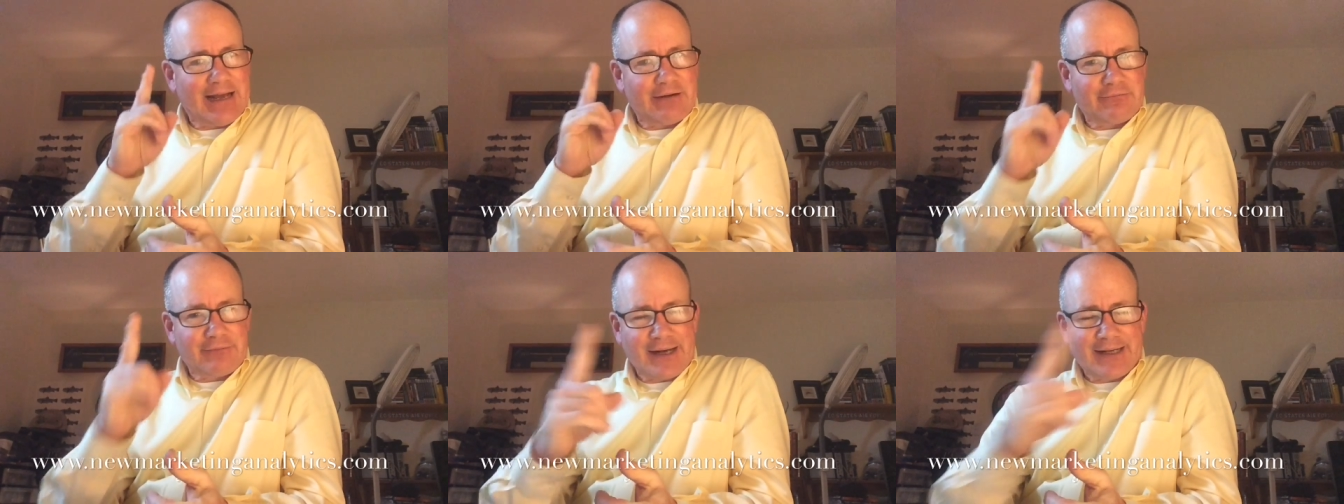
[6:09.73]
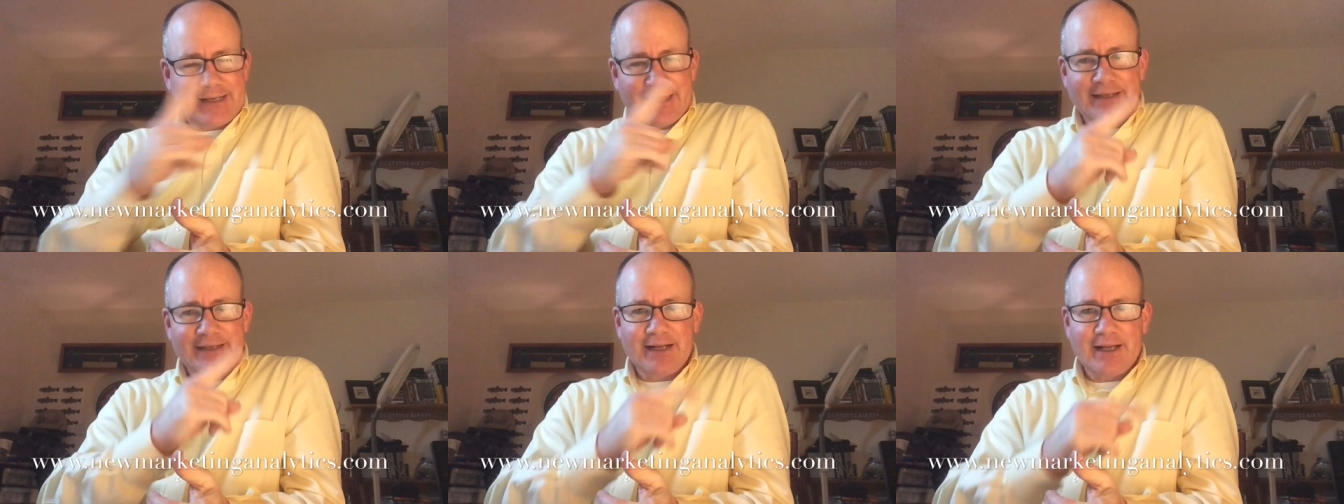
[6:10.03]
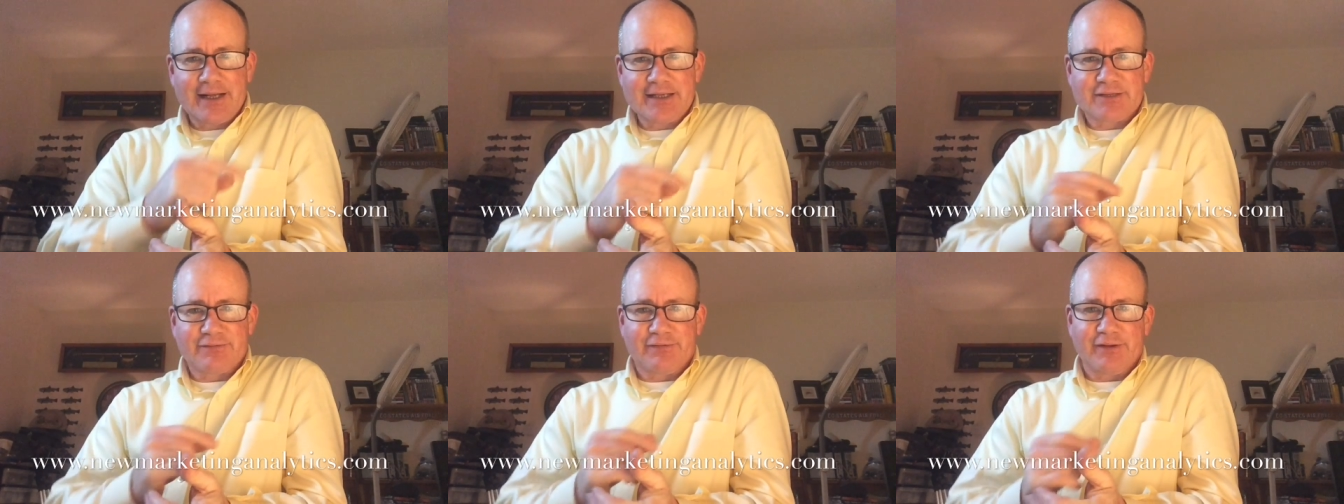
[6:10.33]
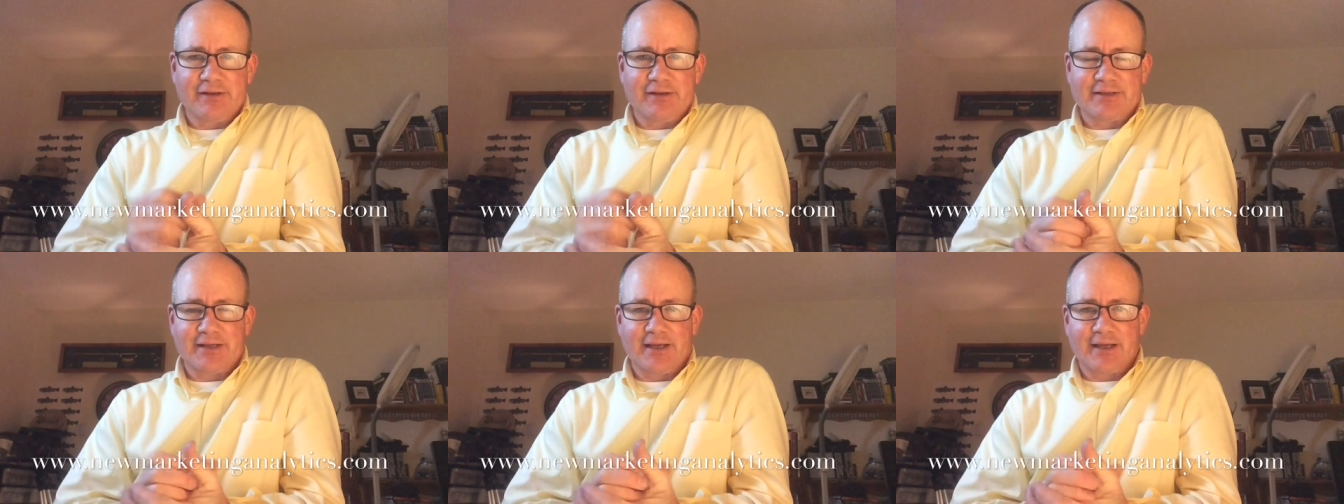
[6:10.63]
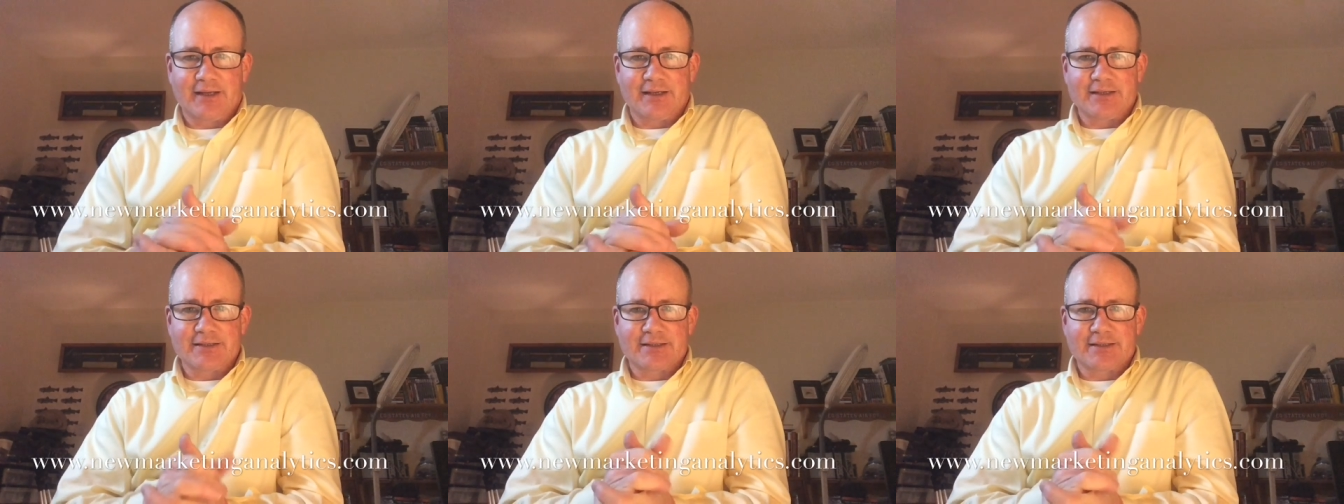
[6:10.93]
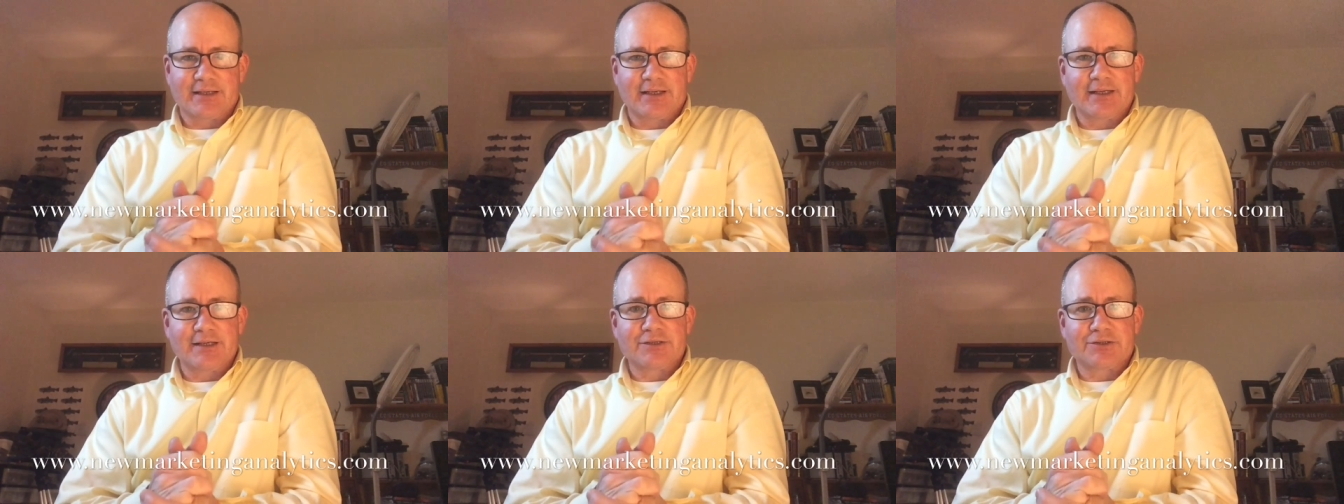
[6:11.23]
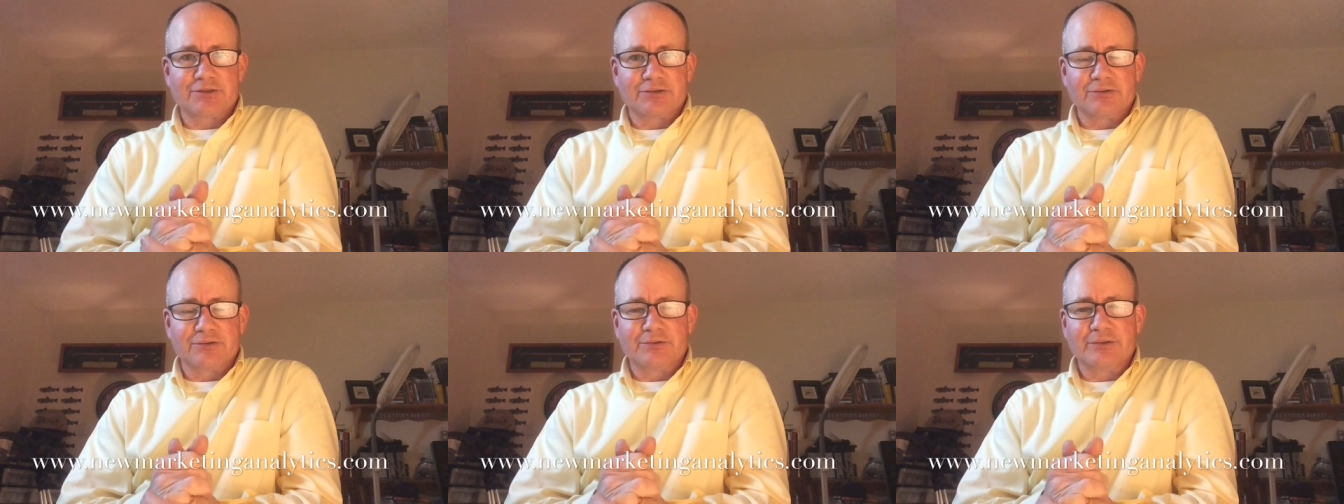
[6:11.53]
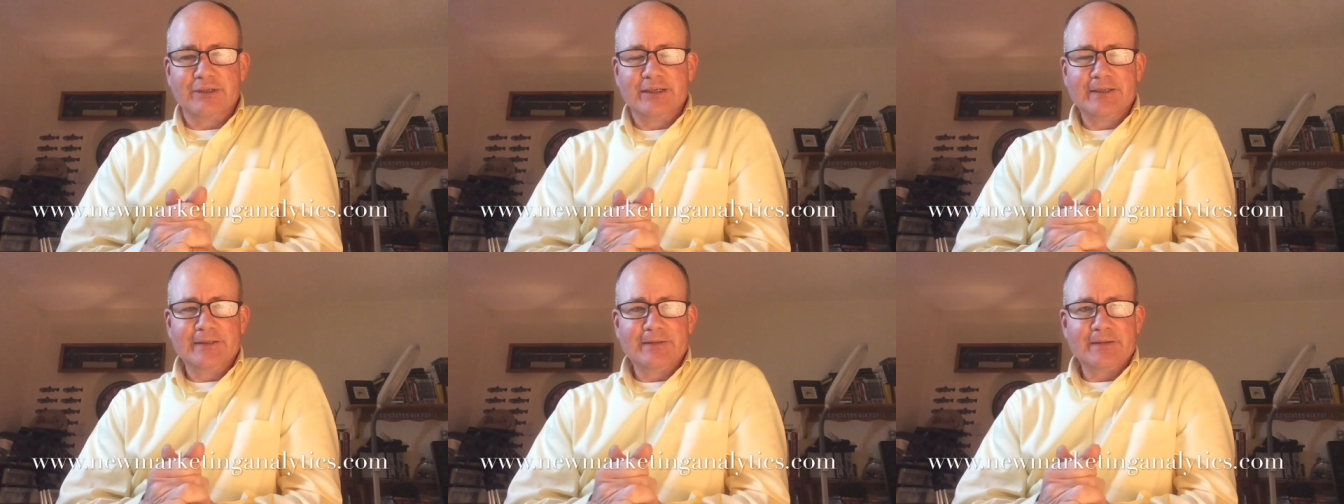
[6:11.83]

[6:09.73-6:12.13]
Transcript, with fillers: I recognize fintech is an issue